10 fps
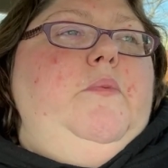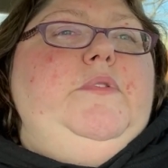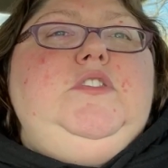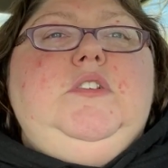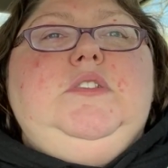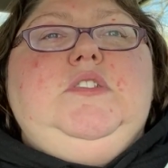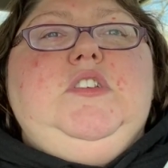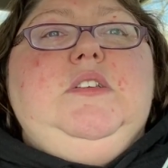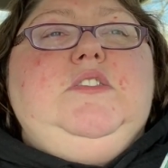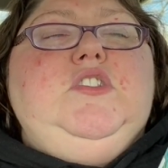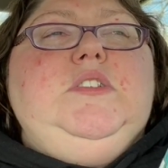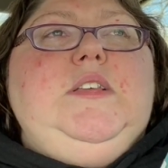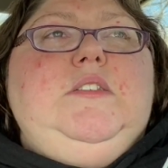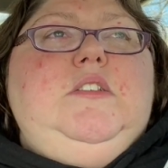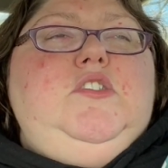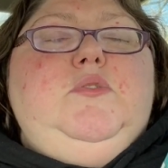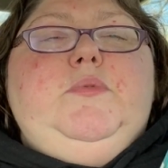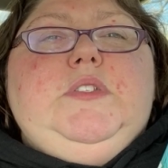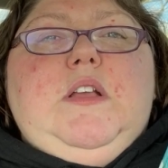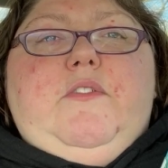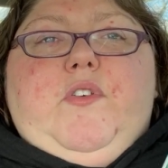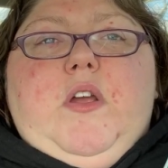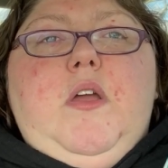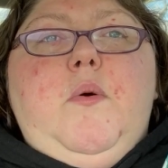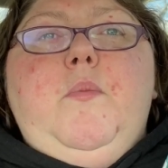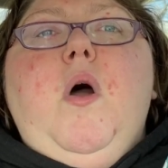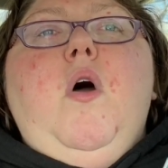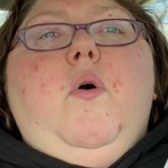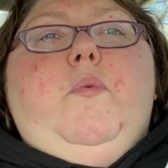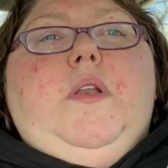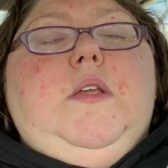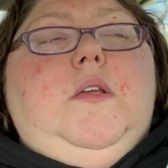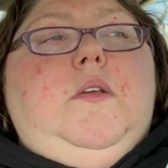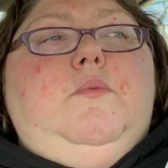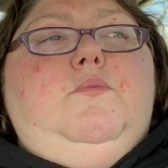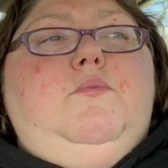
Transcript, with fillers: But she's she, she said that she was there for him when he